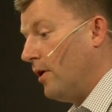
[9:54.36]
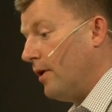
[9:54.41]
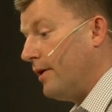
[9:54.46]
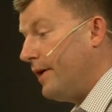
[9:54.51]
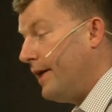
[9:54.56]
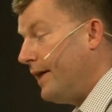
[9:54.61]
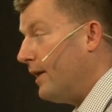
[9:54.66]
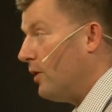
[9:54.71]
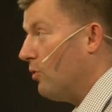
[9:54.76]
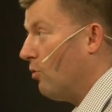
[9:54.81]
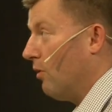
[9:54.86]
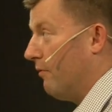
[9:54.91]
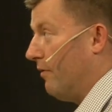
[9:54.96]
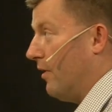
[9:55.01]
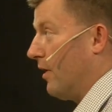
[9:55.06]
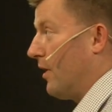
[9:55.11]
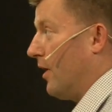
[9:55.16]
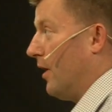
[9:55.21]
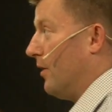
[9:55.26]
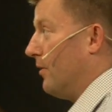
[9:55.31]
Nearly all of
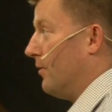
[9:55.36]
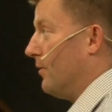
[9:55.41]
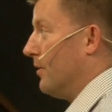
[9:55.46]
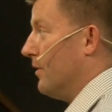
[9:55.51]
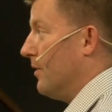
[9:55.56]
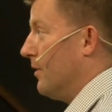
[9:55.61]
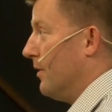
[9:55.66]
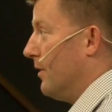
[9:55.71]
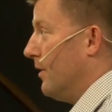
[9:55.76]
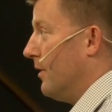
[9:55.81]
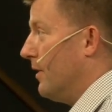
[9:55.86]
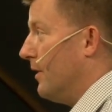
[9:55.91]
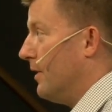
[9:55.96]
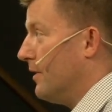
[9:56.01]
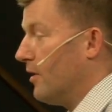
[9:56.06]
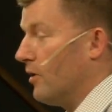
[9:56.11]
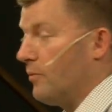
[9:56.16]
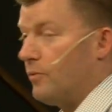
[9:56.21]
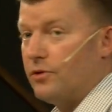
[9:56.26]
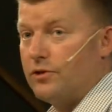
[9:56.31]
our code
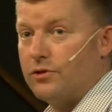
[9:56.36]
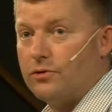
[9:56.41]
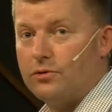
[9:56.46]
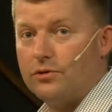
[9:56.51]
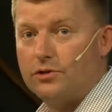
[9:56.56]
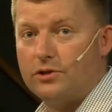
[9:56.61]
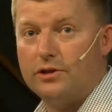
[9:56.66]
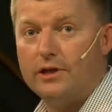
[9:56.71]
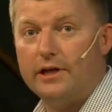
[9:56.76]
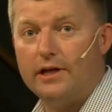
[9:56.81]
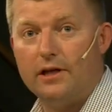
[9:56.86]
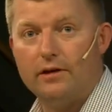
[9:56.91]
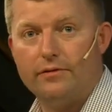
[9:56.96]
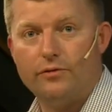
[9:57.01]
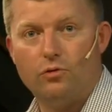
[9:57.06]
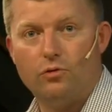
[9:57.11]
is open source, nearly